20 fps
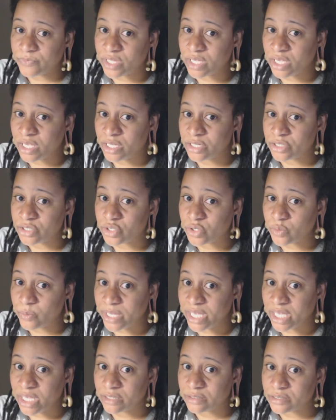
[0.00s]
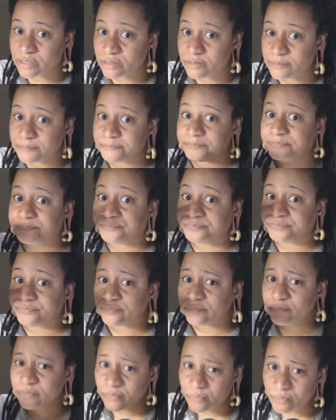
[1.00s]
in two weeks
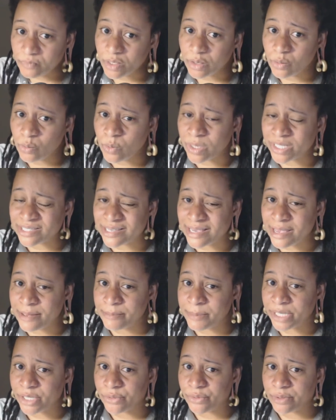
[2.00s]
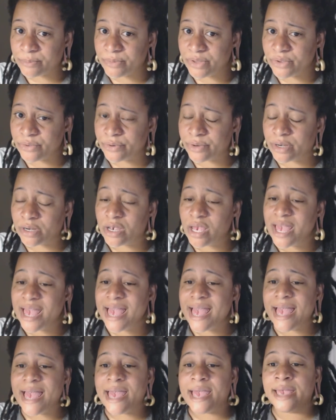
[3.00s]
once I get my new computer
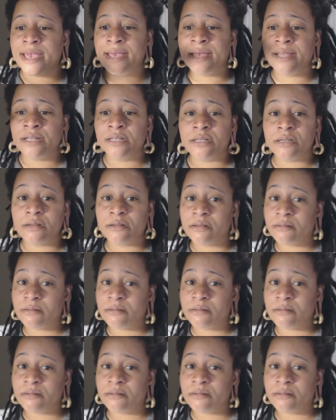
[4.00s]
and